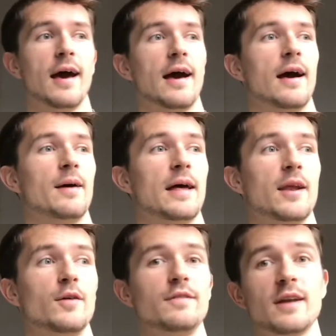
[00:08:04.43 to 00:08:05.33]
And
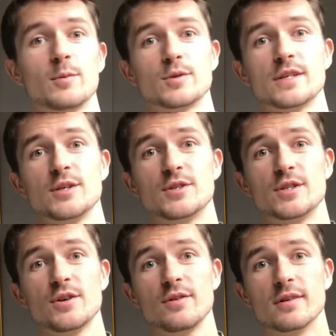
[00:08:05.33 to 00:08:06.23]
hopefully I will see you
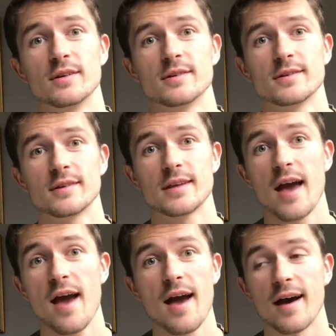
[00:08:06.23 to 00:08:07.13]
soon.
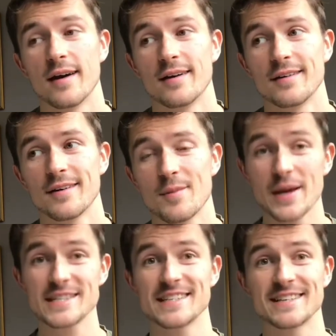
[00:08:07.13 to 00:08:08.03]
Yeah,
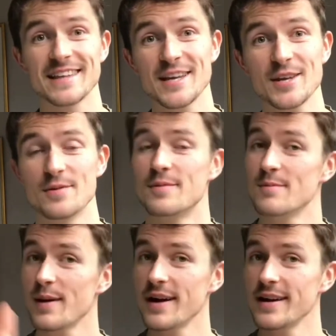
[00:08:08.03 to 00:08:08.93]
amazing. Thank you.
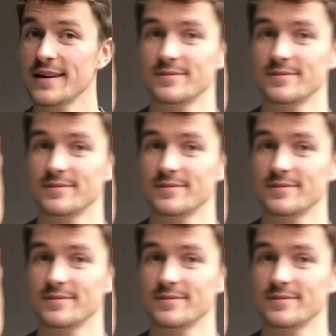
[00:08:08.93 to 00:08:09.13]
Bye.